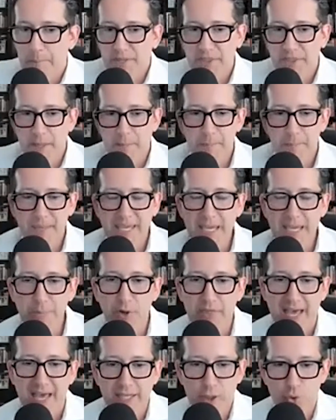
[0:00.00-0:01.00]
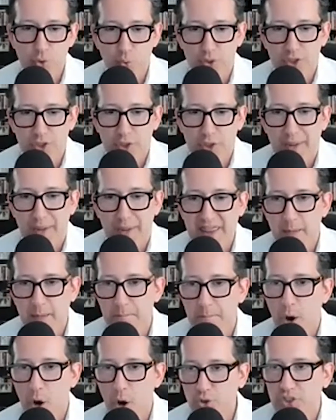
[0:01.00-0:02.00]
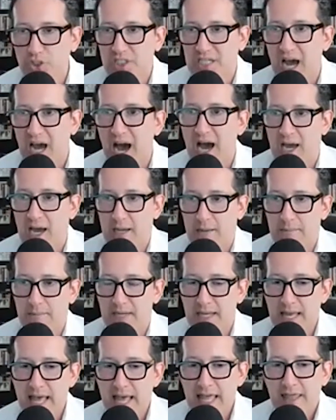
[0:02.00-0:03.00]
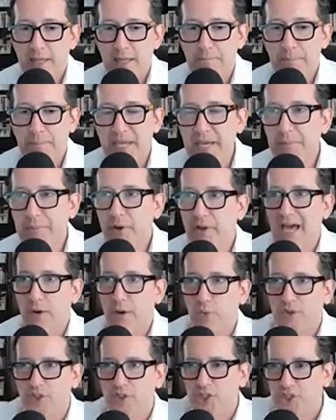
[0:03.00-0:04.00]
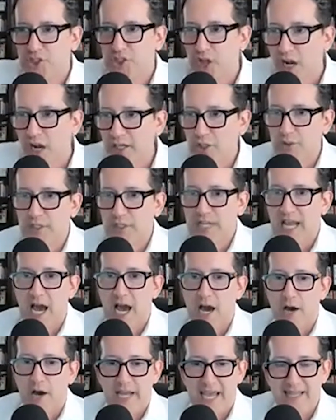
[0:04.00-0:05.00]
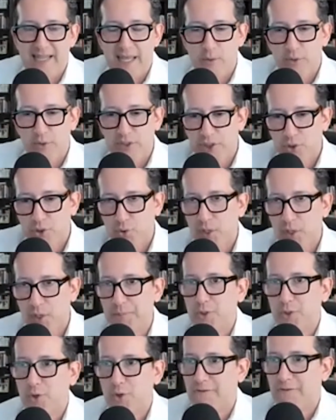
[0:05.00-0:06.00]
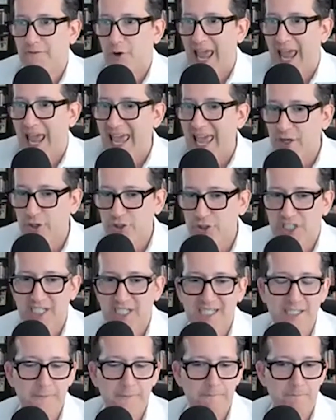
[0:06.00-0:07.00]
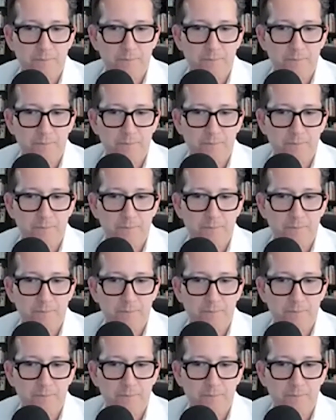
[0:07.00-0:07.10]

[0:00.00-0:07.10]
the people that you will spend the most time, the people that will suck you down and they will strip you of your energy,